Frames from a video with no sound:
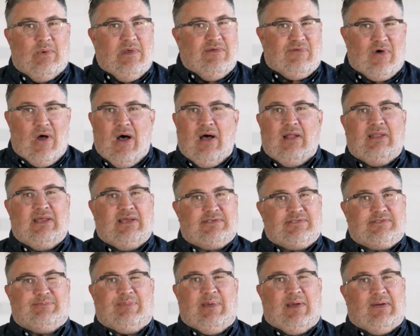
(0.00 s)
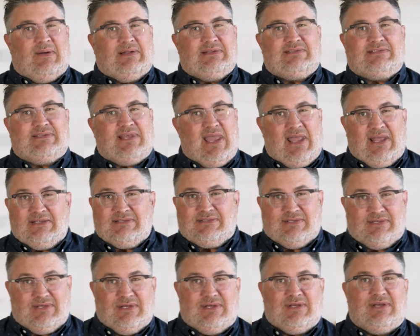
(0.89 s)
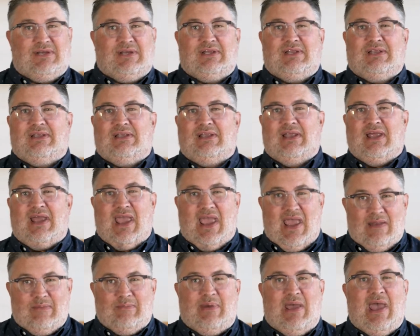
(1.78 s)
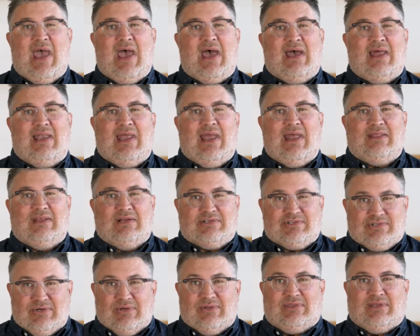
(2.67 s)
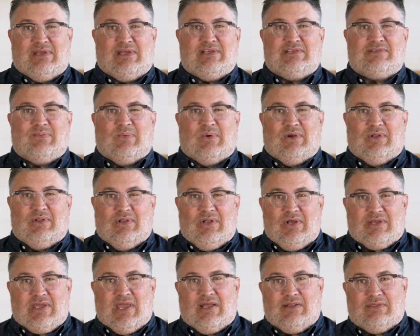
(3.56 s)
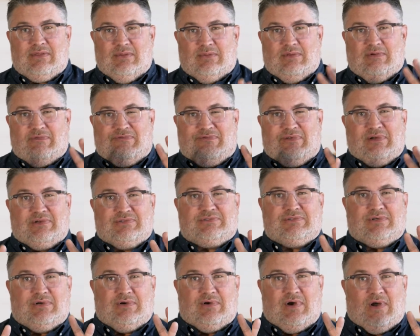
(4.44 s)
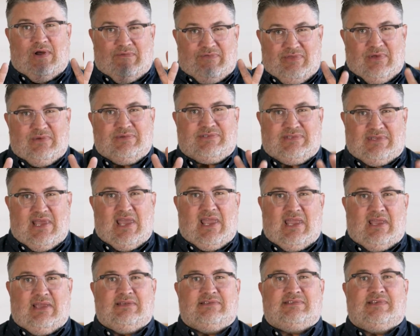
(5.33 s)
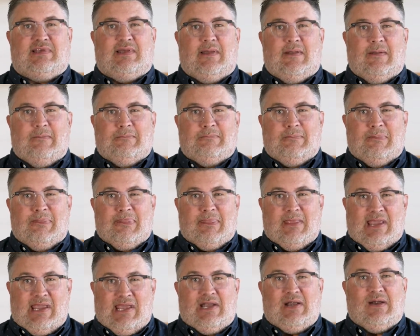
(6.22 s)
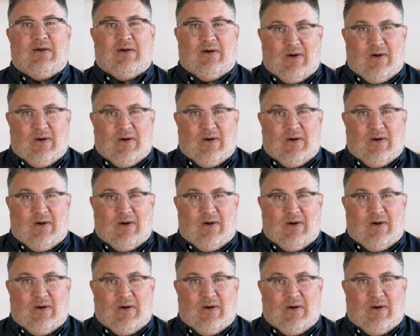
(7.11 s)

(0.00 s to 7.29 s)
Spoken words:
We've all experienced things good and bad. And the truth is, we're looking through the filter of those things in our